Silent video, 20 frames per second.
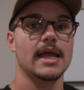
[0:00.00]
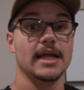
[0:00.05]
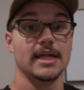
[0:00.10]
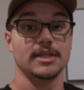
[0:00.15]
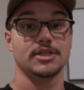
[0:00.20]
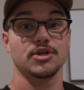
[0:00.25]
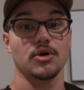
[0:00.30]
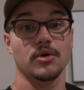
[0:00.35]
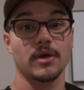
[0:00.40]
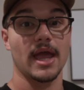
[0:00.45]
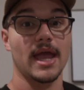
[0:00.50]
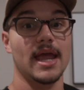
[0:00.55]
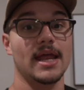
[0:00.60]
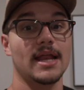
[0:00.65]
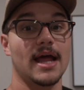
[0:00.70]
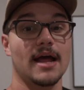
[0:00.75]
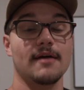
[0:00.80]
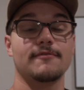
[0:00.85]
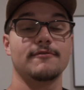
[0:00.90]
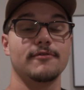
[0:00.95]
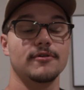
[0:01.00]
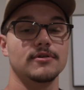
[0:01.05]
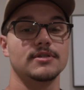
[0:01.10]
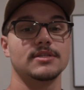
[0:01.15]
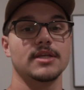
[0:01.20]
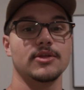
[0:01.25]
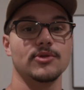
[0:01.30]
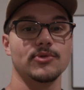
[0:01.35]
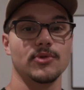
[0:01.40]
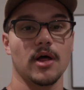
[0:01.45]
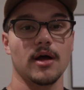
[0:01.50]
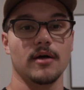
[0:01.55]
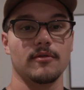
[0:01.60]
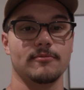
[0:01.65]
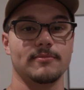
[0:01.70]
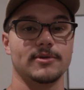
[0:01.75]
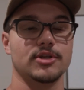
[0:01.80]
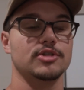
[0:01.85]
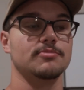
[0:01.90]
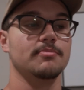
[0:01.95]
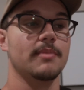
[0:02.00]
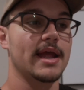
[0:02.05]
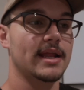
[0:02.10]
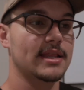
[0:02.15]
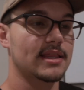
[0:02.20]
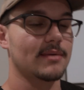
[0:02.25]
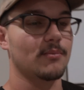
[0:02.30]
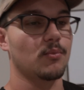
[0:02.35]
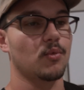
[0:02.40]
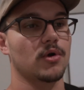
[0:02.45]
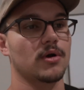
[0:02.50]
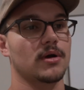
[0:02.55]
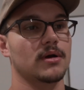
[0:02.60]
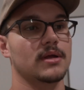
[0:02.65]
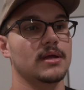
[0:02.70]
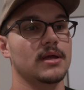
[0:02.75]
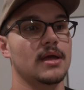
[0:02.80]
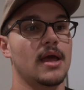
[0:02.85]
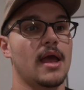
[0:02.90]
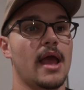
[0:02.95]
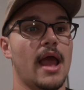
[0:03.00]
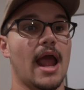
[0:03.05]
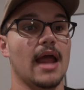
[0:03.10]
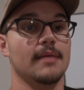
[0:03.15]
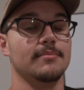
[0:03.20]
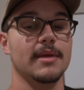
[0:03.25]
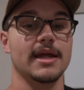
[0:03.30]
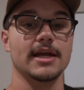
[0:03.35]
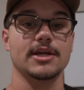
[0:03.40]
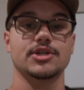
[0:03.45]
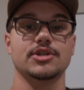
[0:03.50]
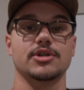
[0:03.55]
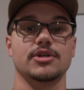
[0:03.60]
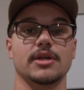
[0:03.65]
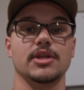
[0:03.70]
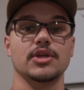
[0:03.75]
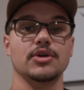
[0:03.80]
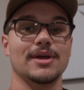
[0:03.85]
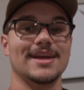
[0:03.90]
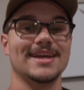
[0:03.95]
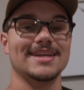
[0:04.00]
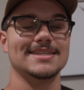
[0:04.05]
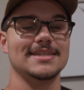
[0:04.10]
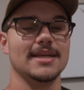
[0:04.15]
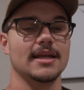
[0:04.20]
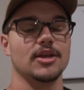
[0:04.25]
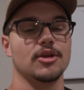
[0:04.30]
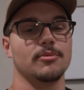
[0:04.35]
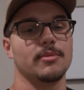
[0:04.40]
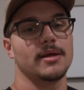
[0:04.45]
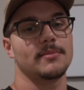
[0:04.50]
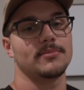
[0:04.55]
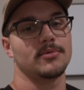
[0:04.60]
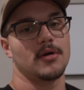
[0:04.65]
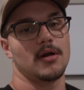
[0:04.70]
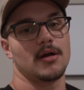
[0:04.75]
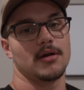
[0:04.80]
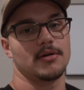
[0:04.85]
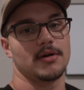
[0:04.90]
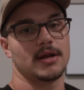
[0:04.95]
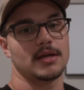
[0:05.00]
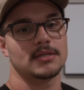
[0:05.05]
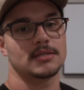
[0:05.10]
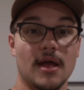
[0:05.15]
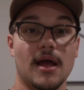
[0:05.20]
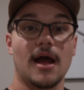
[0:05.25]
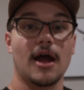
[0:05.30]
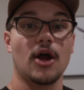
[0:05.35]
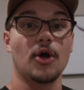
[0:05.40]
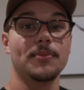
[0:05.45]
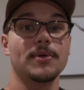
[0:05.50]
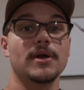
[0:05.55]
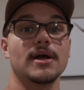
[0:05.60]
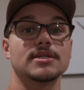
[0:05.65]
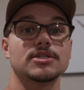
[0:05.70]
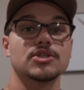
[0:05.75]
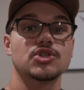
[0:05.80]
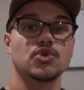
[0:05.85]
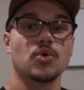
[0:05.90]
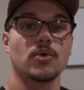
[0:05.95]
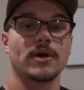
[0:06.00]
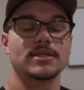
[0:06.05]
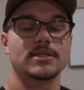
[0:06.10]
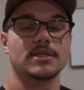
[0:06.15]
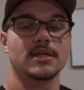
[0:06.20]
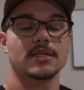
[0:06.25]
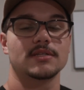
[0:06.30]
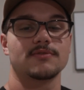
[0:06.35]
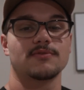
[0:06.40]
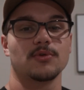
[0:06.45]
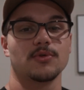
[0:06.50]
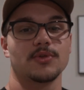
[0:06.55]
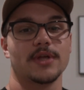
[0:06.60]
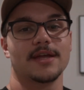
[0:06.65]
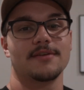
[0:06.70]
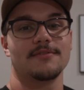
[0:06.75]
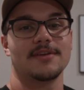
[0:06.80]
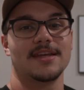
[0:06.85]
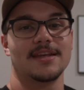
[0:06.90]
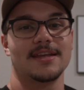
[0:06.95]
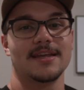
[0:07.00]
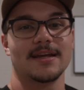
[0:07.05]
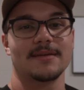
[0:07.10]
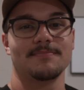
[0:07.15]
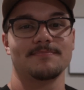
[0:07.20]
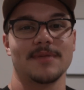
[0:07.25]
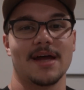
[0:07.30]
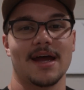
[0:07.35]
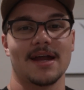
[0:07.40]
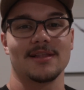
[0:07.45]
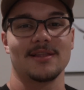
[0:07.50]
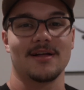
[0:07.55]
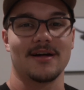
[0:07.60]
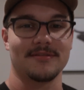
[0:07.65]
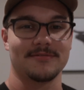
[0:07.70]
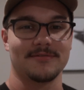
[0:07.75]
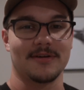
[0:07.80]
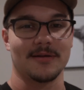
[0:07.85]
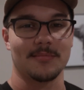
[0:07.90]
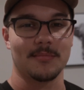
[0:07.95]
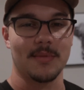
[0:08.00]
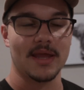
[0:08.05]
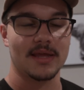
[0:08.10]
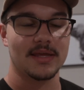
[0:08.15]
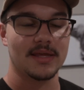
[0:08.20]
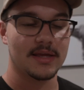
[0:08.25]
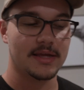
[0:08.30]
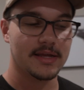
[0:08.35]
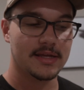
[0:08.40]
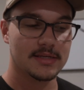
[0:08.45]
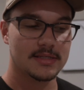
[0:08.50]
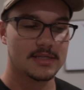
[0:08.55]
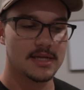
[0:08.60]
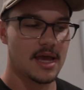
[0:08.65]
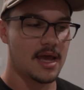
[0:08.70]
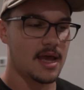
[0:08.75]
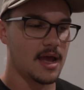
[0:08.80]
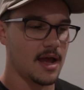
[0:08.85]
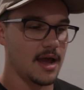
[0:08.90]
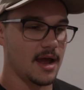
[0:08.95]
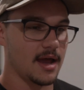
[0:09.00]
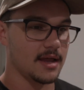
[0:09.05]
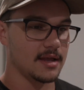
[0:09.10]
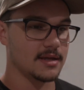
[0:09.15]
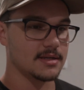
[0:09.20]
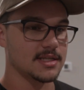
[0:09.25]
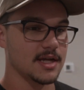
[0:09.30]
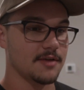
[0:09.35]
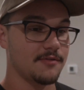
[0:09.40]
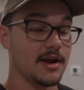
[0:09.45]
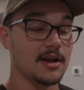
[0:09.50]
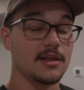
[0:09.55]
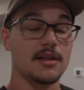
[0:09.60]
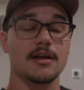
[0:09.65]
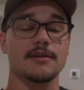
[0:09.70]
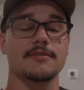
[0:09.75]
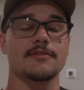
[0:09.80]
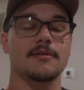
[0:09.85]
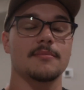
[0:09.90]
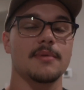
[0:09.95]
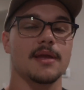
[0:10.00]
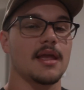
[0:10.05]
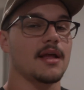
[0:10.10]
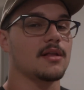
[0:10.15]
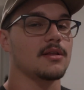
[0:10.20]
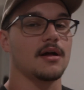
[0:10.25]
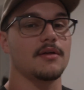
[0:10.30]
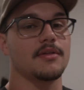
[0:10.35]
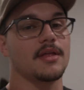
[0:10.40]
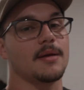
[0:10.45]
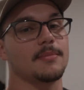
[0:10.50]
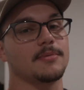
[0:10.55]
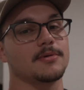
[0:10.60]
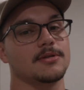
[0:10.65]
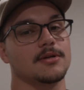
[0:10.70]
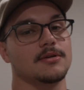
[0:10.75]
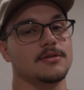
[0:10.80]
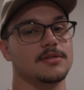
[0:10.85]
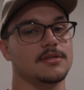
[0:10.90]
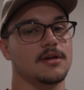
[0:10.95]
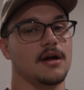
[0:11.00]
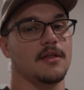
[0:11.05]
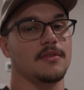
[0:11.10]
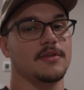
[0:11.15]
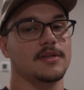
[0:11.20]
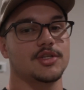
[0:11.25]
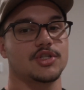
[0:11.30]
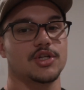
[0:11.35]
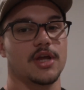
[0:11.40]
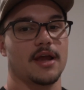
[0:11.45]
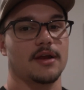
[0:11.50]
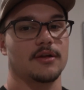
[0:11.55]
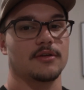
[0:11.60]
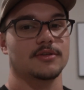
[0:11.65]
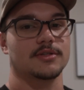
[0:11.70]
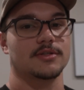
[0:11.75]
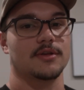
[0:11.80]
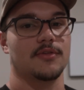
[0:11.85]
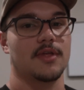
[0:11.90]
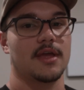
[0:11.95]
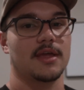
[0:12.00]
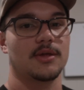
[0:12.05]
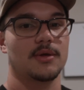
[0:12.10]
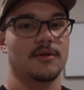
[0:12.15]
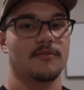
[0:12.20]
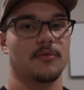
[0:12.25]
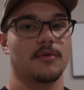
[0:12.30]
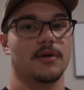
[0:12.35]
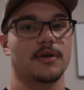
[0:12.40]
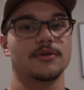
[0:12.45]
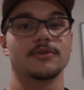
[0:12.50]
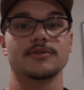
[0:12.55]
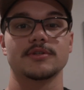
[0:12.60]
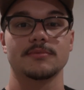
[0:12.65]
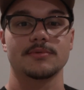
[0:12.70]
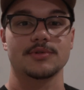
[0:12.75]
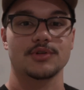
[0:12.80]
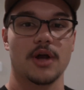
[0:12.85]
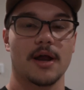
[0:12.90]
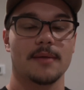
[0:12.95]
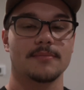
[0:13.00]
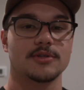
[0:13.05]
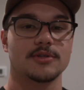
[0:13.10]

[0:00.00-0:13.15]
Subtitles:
It's okay to have foods that you love, but just make them work and make sure that you can continue to make progress. I hope you guys enjoyed today's full day of eating. I had a lot of fun making it, and I've had a lot of fun making a lot of the episodes on this channel, so thank you everyone who subscribed